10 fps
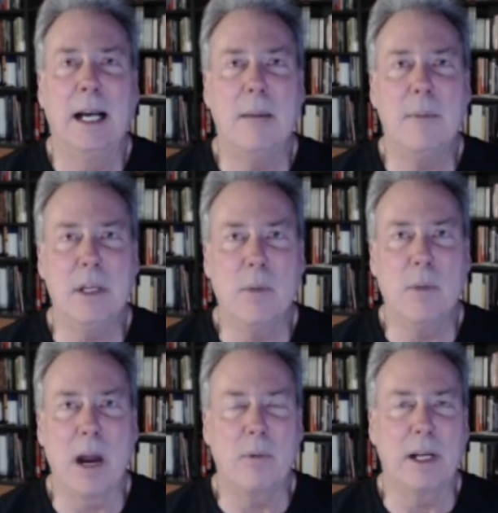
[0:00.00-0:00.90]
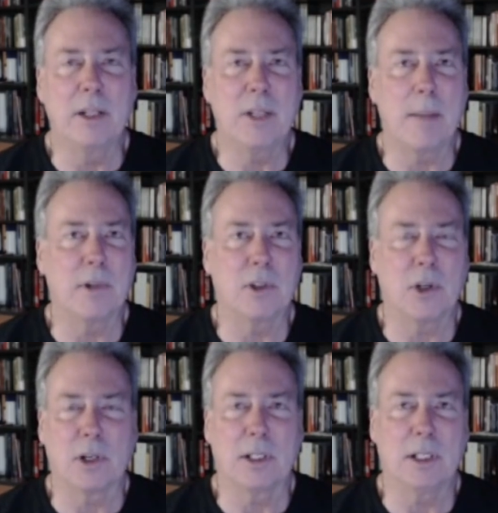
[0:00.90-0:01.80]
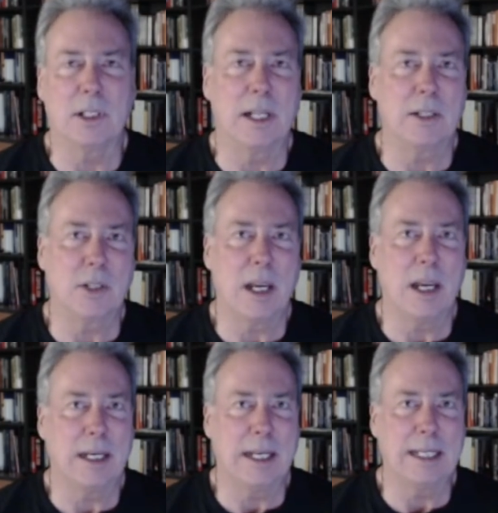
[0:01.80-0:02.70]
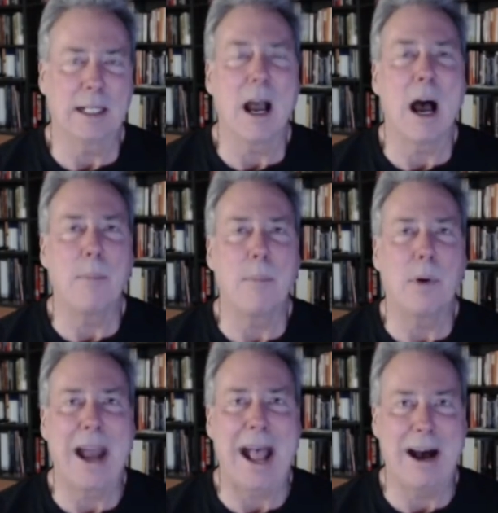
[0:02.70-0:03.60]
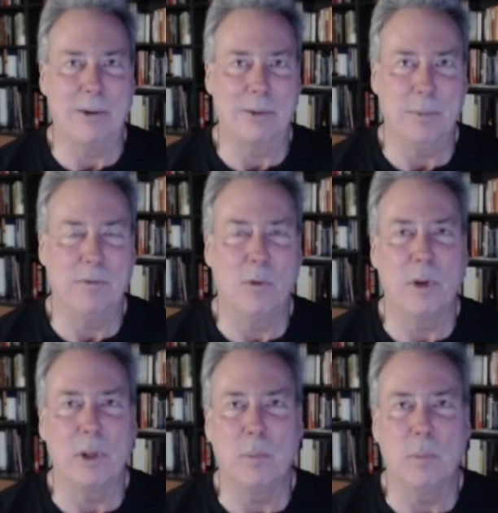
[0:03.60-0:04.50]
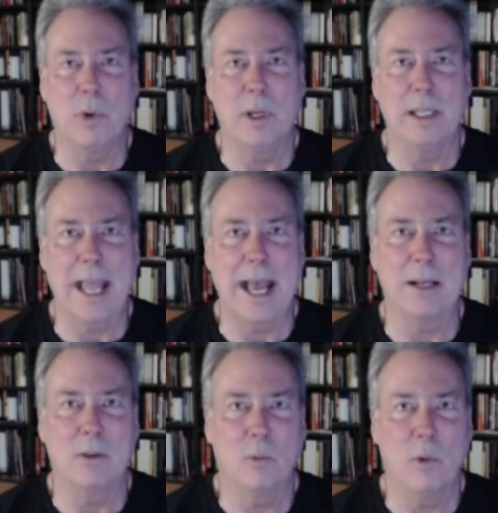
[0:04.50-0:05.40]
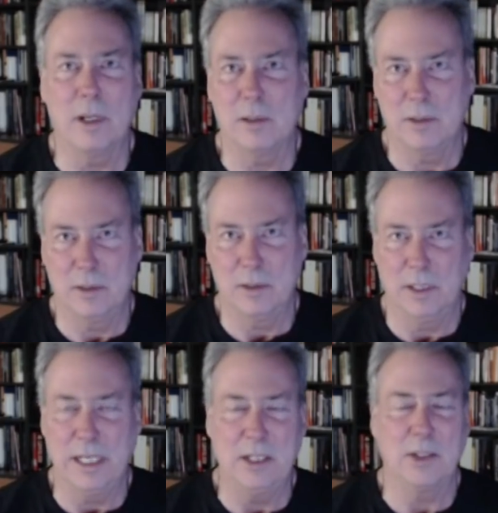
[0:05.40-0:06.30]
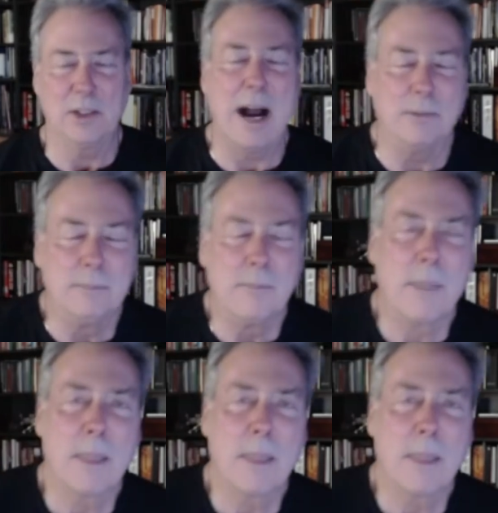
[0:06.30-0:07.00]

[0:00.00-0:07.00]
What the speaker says: I mean, you might run a separate circuit to, let's say, get the copper out before you put that, what leaches out,